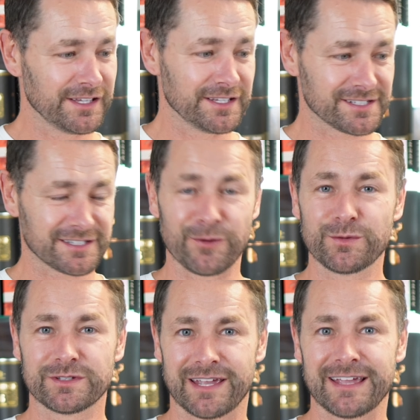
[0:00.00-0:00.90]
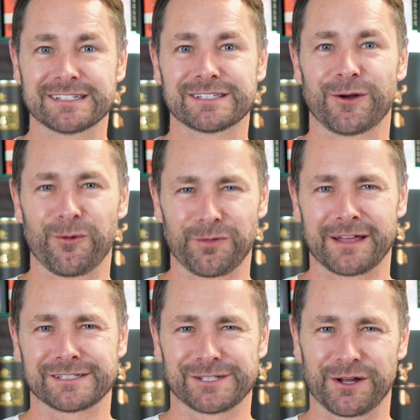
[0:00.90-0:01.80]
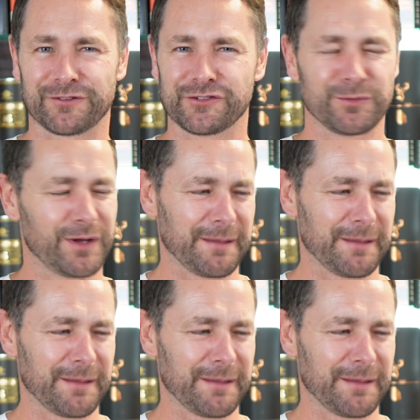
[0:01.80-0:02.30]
you still taste all that sort of real